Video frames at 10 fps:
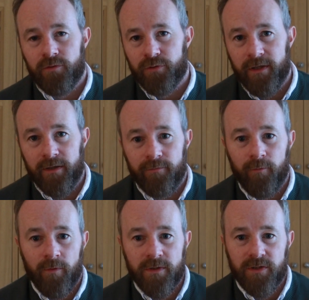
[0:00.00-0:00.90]
3 or
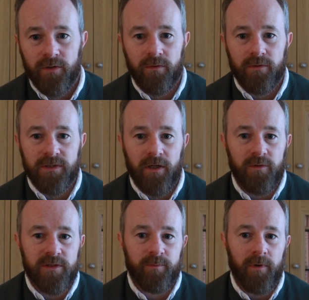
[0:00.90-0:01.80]
4 schools
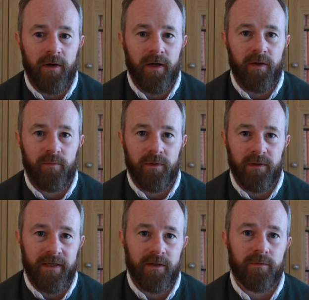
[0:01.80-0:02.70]
close by will
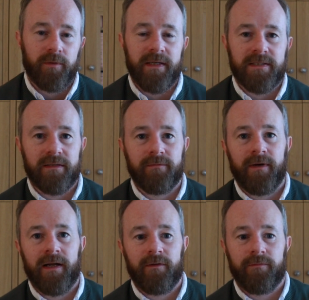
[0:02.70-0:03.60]
increase in
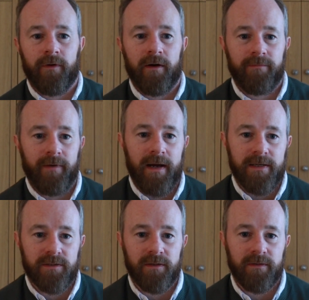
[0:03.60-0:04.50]
value far
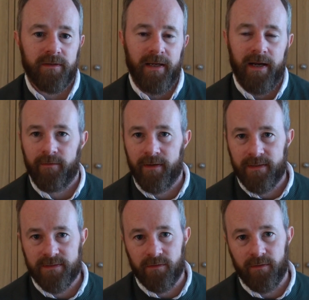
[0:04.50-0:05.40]
faster than
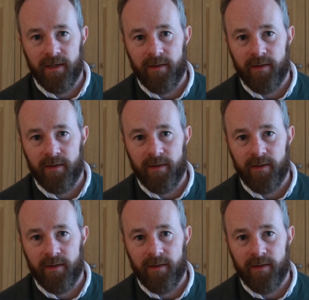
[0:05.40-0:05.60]
areas that only